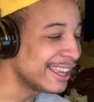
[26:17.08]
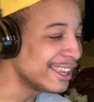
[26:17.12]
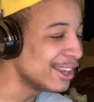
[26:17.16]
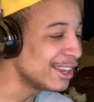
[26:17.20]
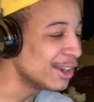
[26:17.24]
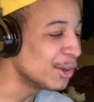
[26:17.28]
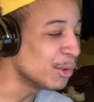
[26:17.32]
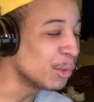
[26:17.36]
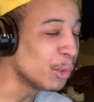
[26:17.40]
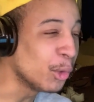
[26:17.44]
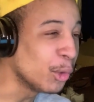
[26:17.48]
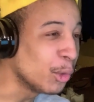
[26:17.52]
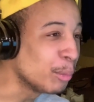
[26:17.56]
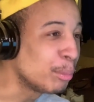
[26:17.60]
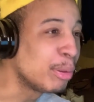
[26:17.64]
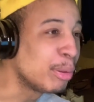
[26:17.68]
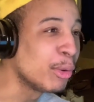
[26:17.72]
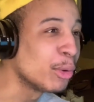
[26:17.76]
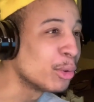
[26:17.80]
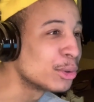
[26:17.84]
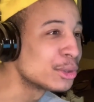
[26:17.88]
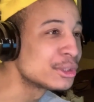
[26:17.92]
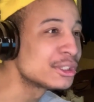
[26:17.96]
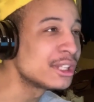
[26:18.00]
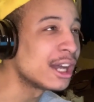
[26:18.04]
They all
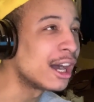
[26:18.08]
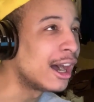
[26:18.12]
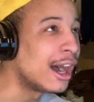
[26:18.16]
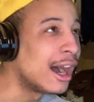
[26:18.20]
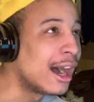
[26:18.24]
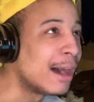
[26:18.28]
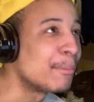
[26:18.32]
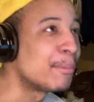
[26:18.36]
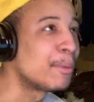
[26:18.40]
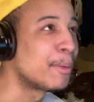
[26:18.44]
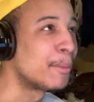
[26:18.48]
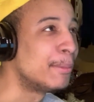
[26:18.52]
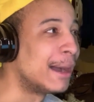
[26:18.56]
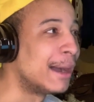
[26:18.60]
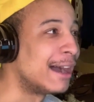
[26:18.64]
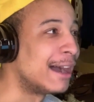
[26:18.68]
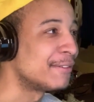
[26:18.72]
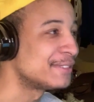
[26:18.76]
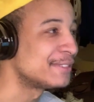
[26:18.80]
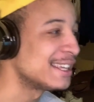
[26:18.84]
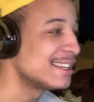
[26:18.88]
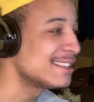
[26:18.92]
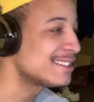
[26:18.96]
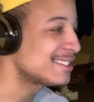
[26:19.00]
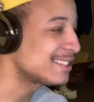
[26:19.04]
pulled up,
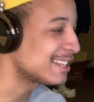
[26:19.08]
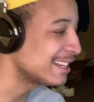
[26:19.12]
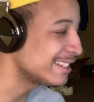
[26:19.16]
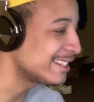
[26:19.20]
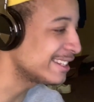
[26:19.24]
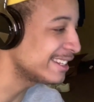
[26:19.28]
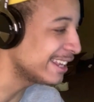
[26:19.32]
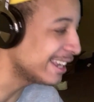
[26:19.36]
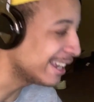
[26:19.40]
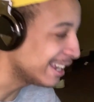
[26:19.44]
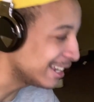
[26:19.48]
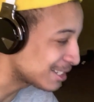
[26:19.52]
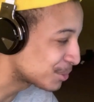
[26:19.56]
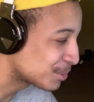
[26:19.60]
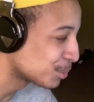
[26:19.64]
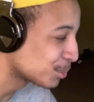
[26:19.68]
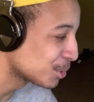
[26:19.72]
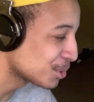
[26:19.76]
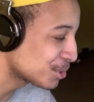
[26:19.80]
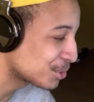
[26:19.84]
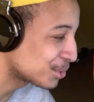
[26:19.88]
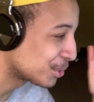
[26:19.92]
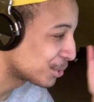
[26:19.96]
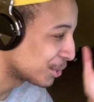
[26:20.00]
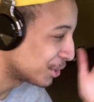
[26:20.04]
bruv. They said, yes,
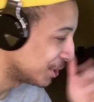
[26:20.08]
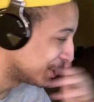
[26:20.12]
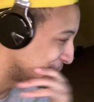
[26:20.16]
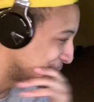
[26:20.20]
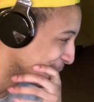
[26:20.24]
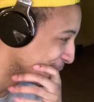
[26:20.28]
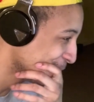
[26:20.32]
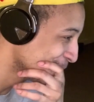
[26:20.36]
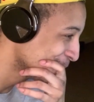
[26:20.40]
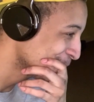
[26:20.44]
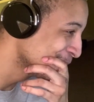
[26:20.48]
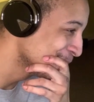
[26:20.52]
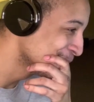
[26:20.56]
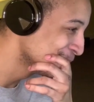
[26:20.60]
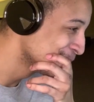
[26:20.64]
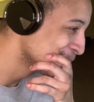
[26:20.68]
was good.